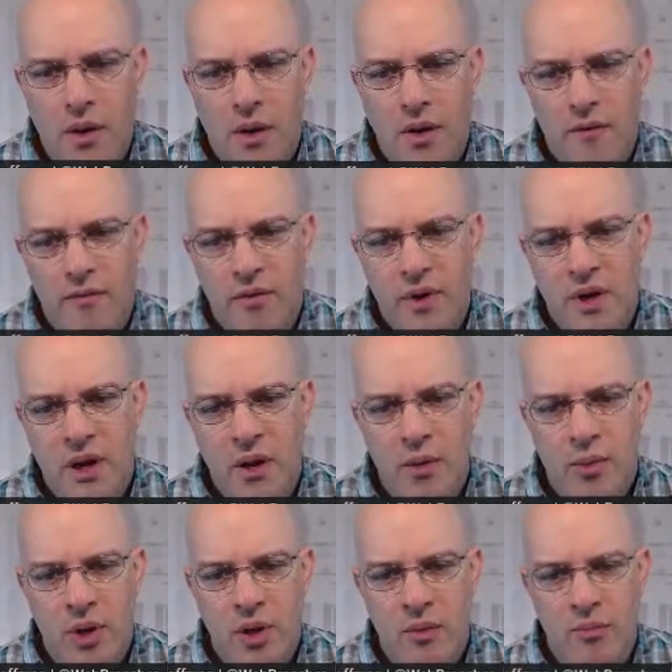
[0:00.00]

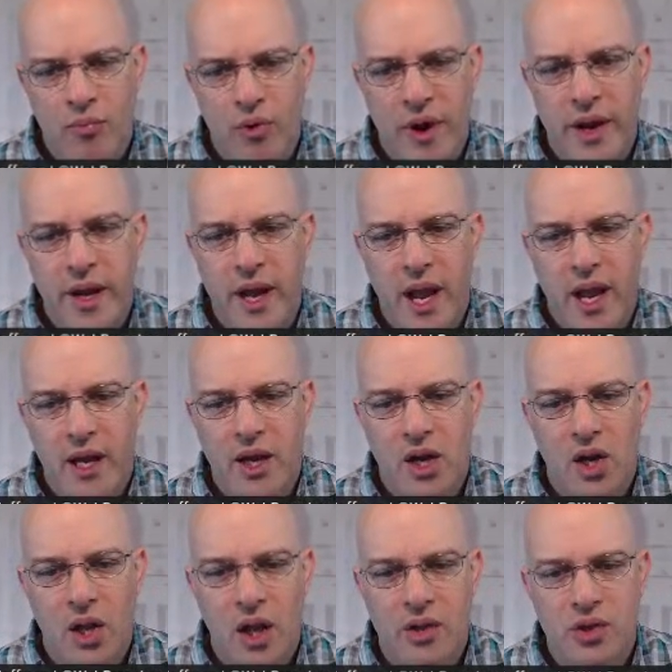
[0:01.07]
Every brake and
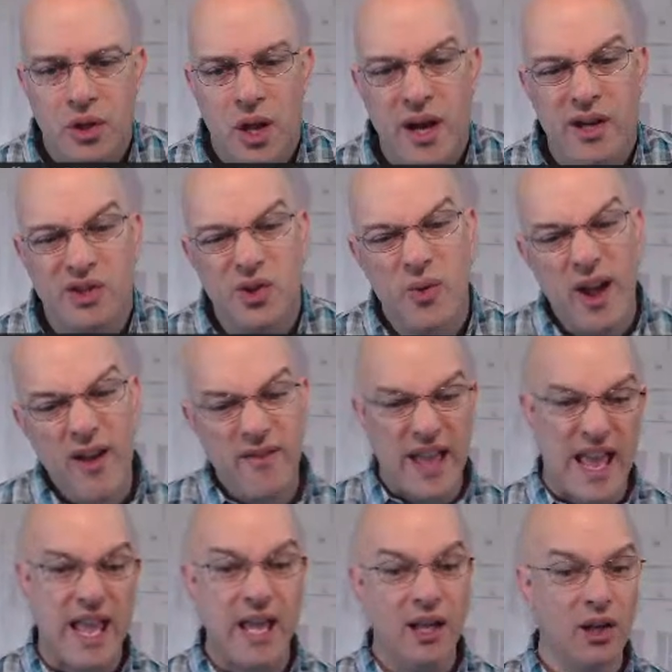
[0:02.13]
clutch lining. So we have
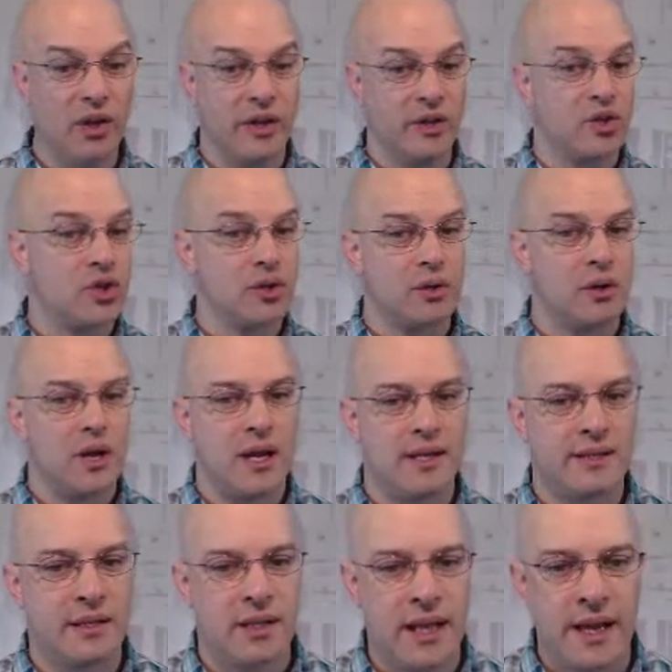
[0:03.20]
English as
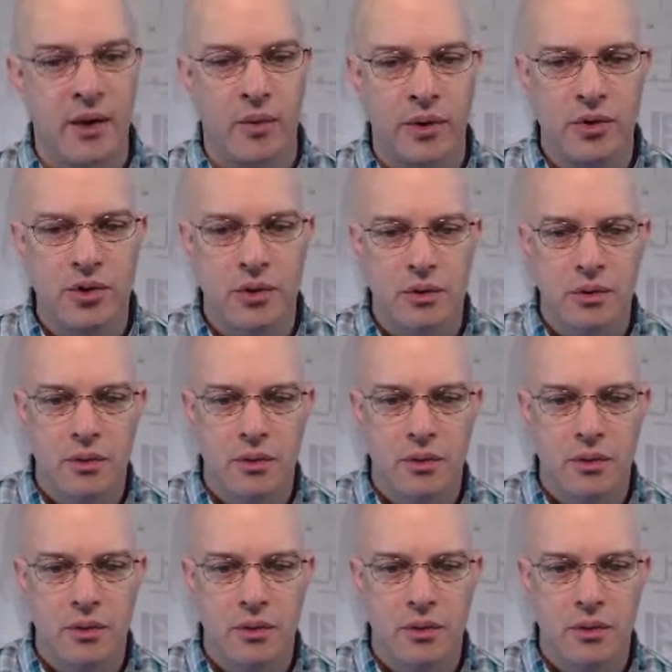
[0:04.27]
a language.